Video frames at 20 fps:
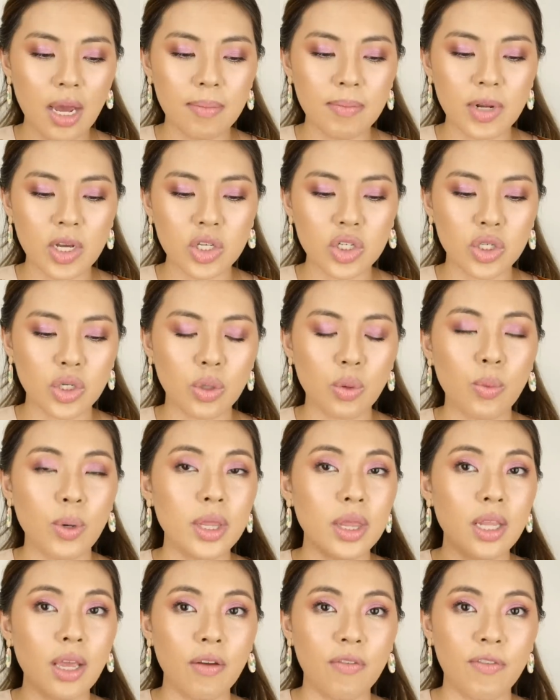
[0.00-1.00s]
I'm not sure
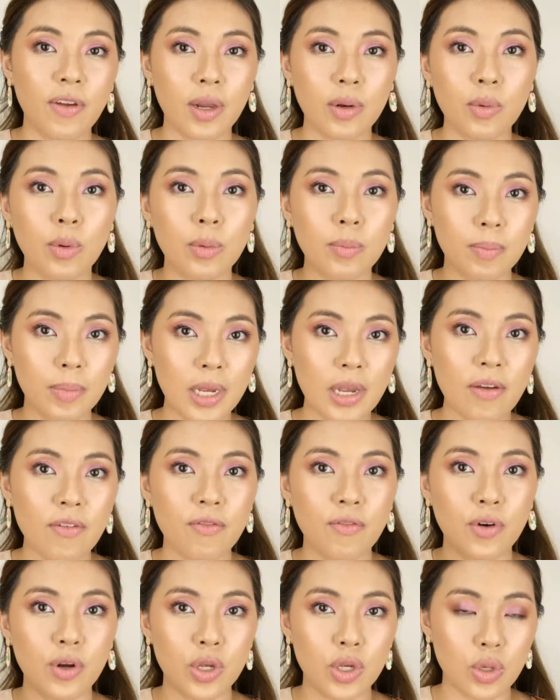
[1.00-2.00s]
what the effect will
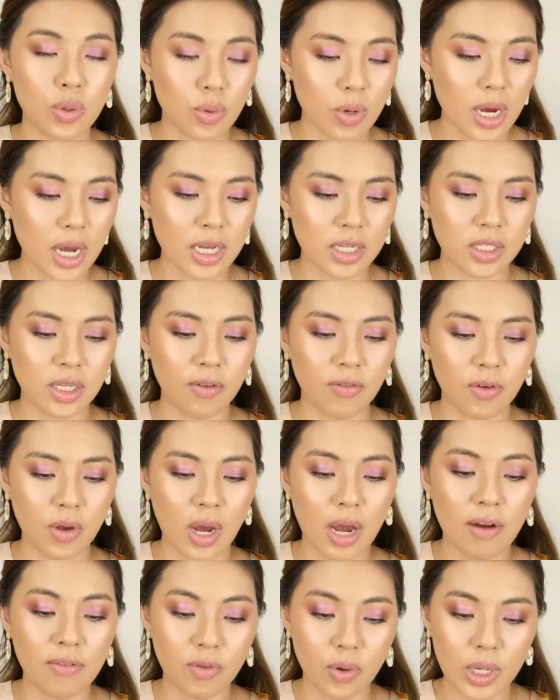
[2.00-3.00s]
be for you guys if you
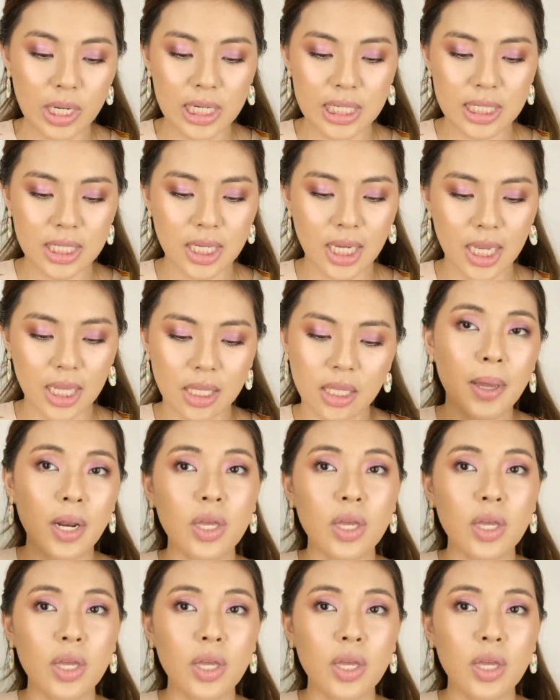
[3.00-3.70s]
have oily skin.